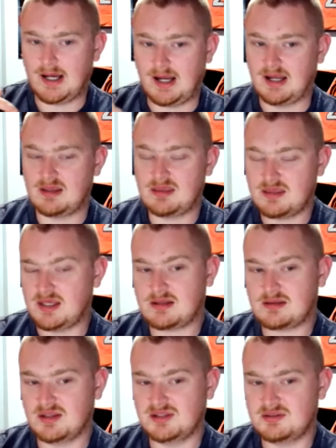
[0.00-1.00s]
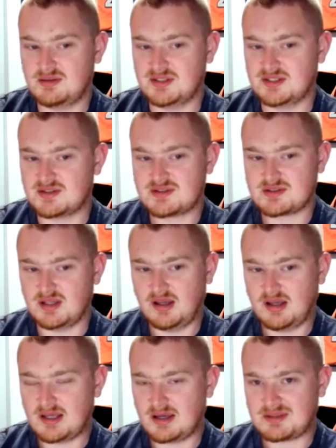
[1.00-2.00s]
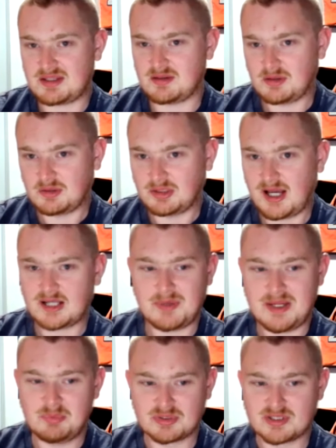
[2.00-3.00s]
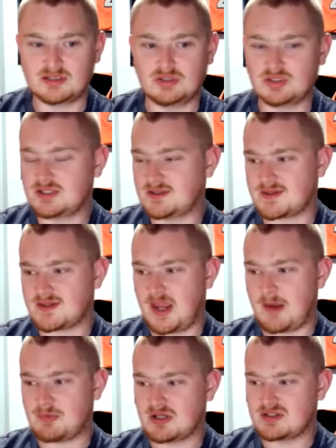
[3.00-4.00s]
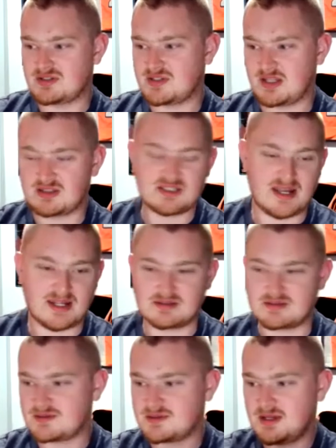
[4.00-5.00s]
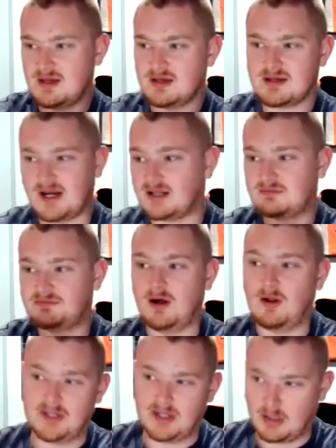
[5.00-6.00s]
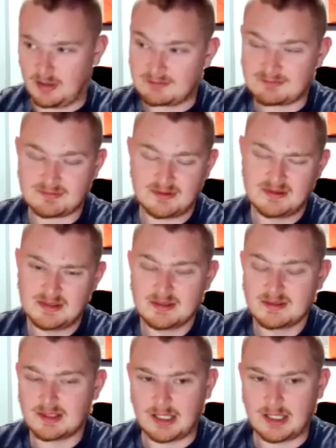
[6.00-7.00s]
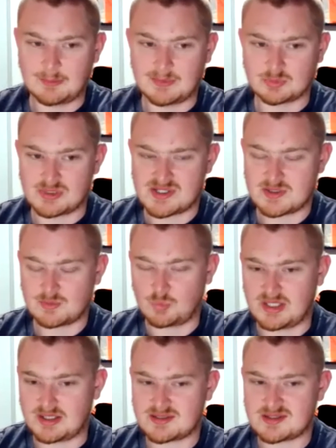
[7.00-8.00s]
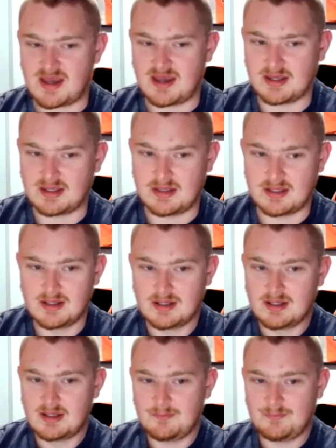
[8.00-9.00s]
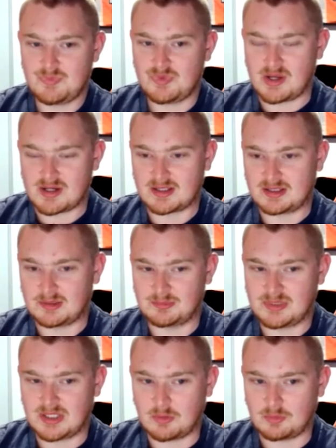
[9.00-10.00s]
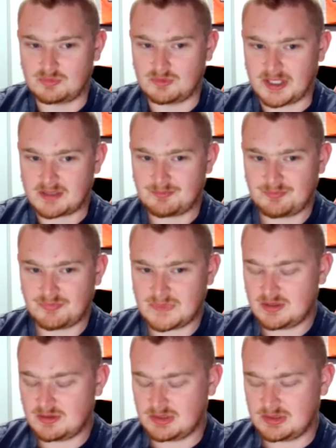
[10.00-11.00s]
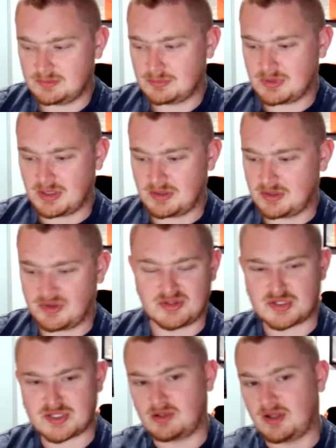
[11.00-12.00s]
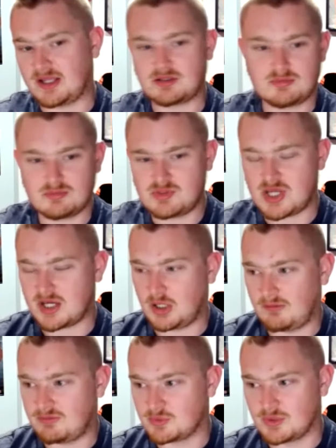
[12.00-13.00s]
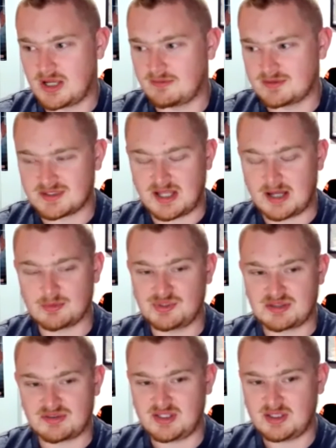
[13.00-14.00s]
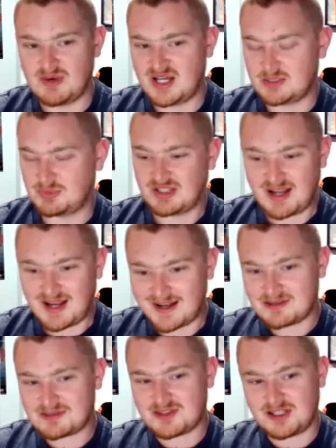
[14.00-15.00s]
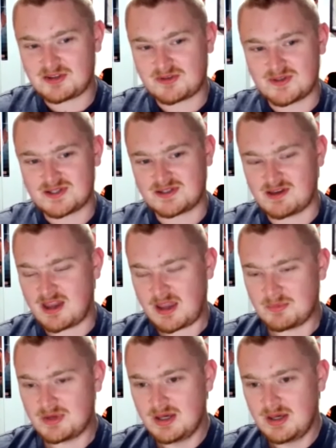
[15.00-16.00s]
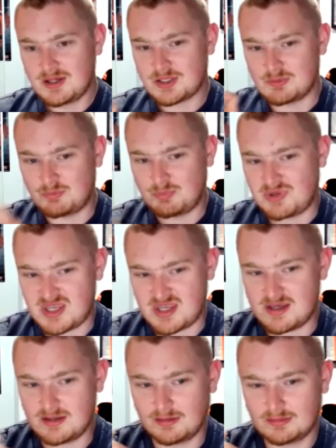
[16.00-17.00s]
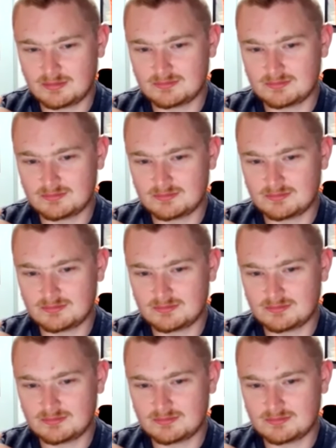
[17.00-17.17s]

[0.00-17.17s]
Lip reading: I think that I think a lot of people are going to look at this game. to see the Titans kind of falling off in recent weeks, and they're going to, they're just going to check off the Ravens and not really think about it. But I think that this game could be